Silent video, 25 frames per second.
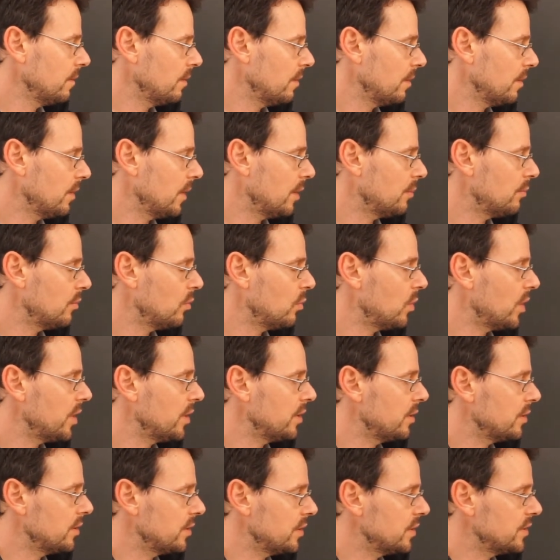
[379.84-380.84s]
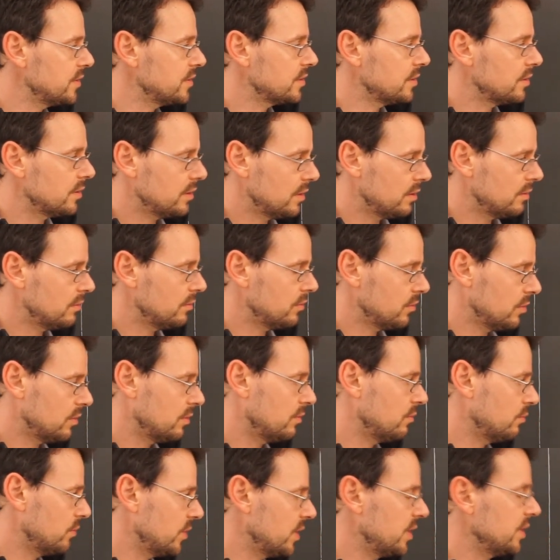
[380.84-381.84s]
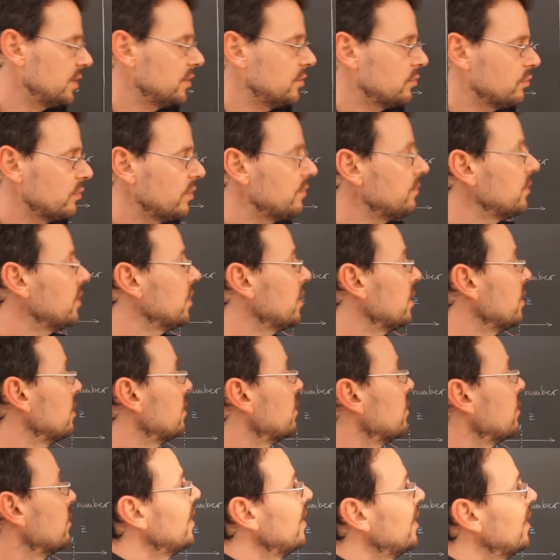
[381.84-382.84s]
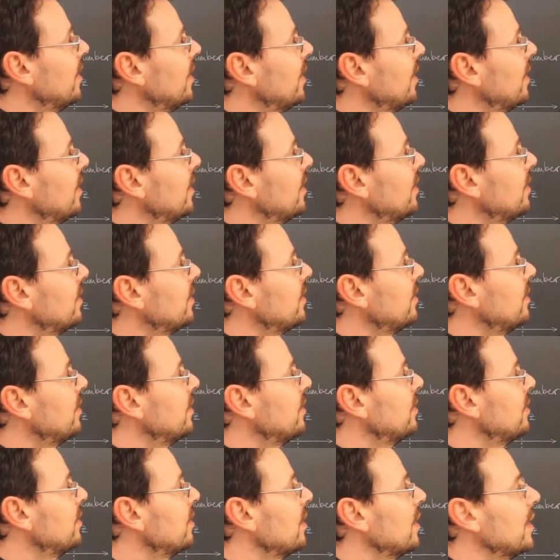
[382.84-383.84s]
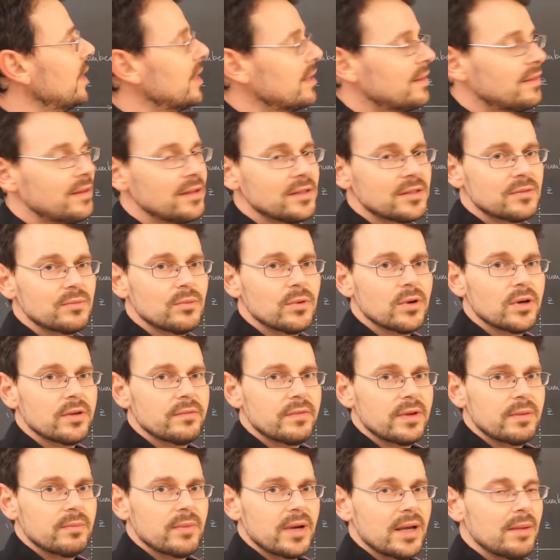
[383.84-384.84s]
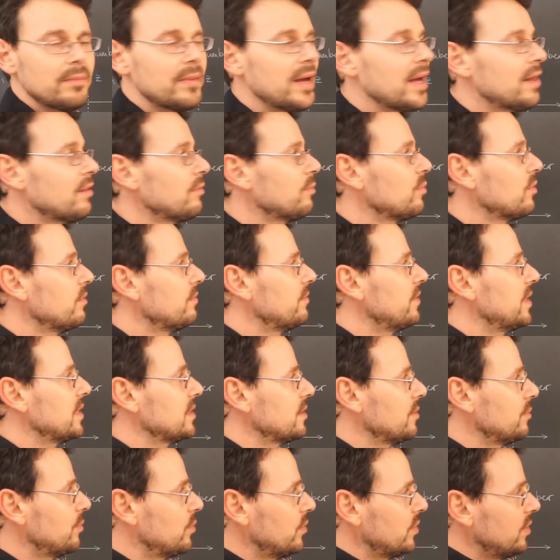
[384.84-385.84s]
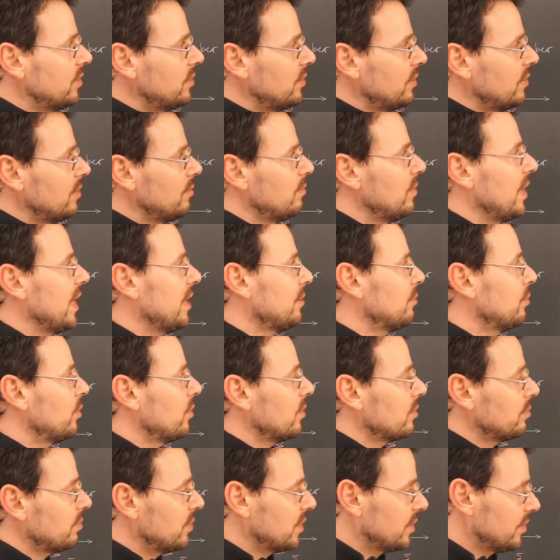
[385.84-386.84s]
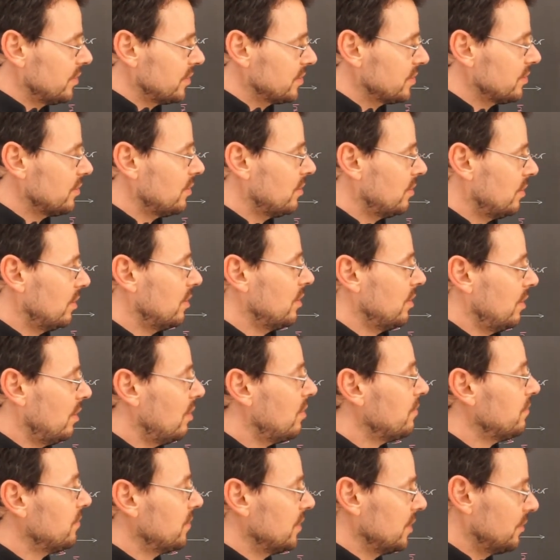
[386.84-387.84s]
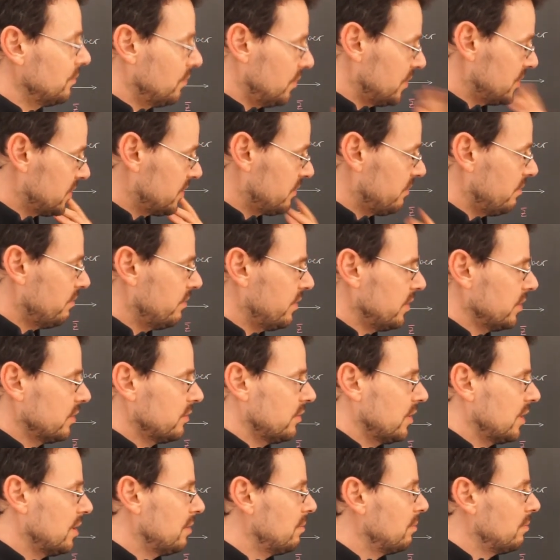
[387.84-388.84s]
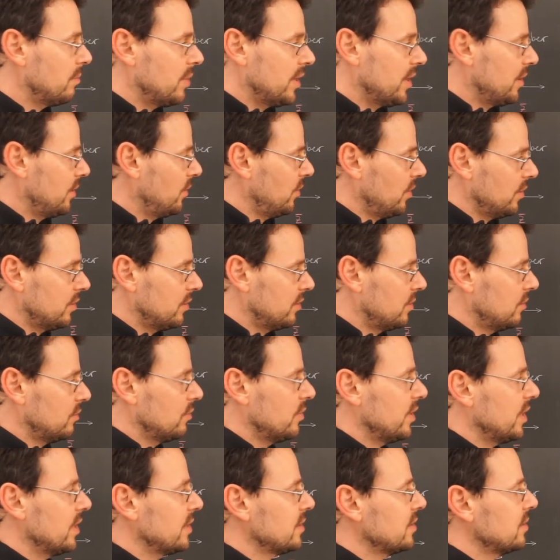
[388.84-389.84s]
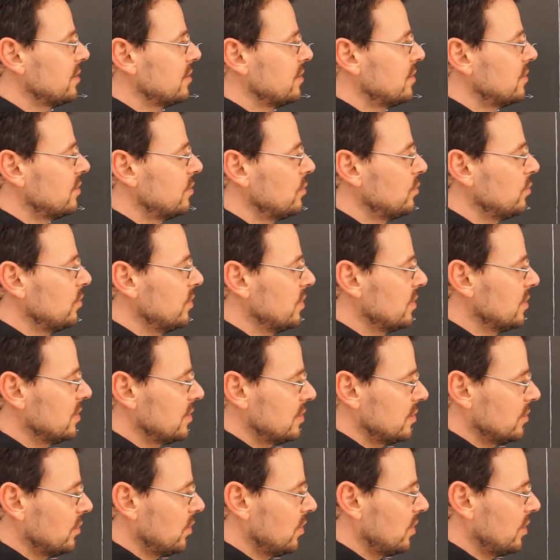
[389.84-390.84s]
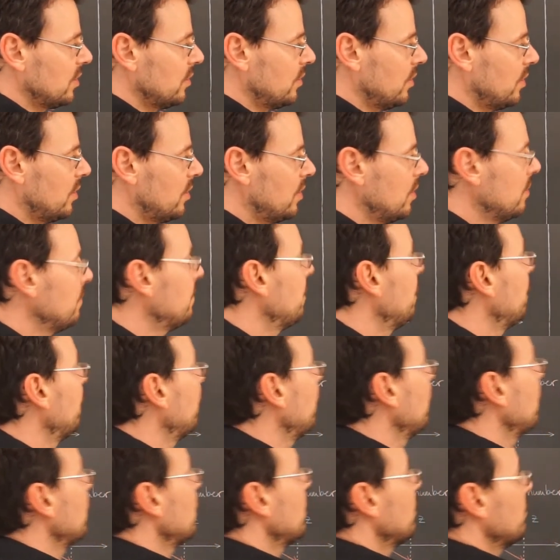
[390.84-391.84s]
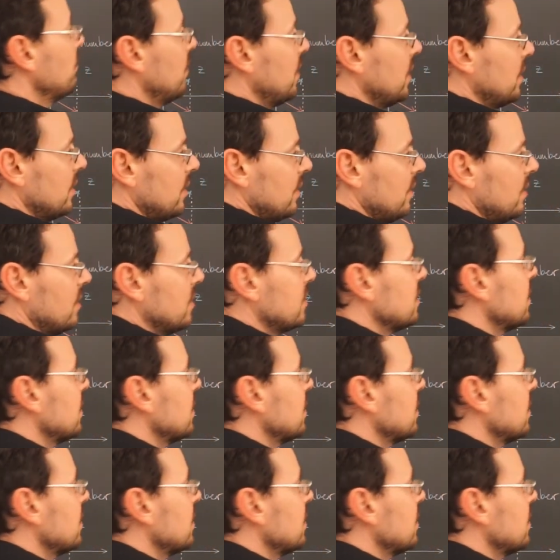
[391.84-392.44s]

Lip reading: number 1 is really trivial. I didn't like this word when my math professor put it on the blackboard because often it was trivial to him, but not to us students, not at all. But in this